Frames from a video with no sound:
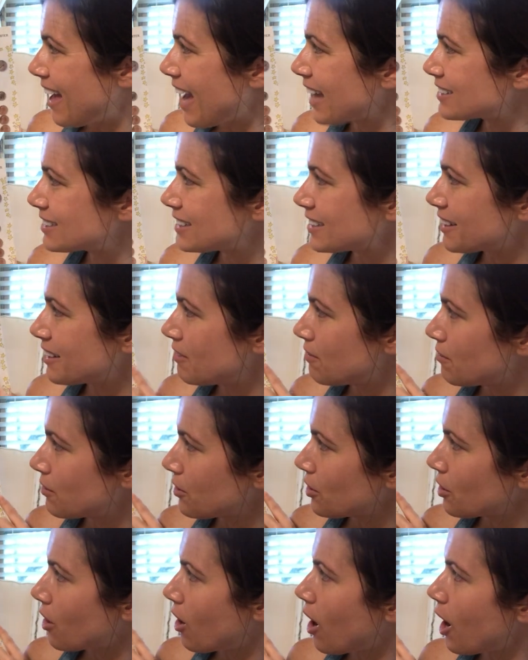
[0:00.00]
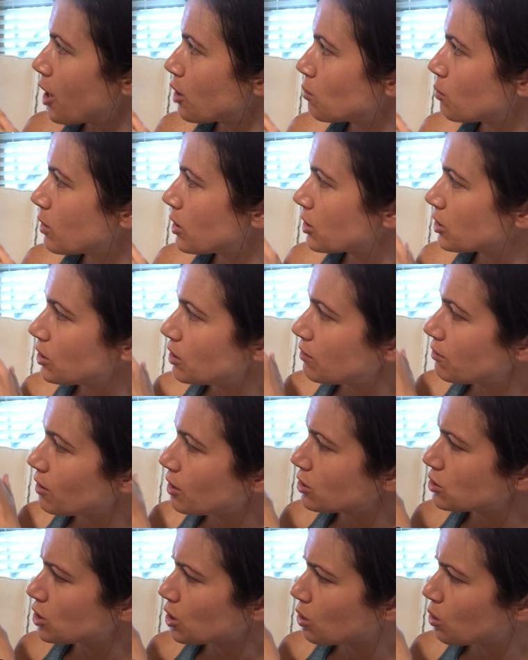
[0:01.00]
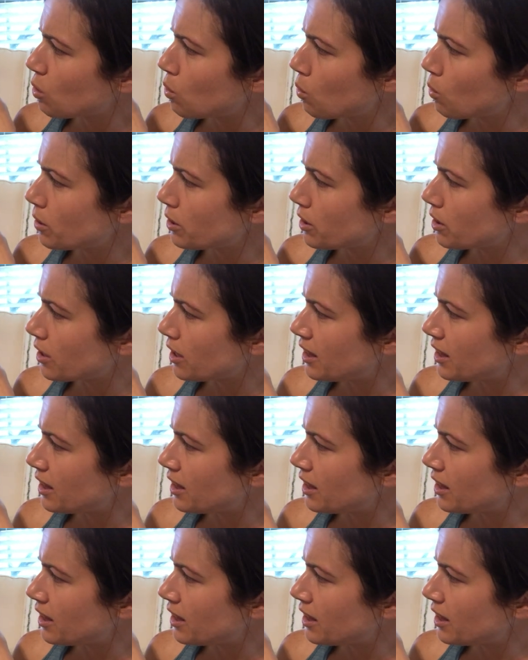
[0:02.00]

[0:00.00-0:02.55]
Excellent, for your hard work, you've earned a quarter,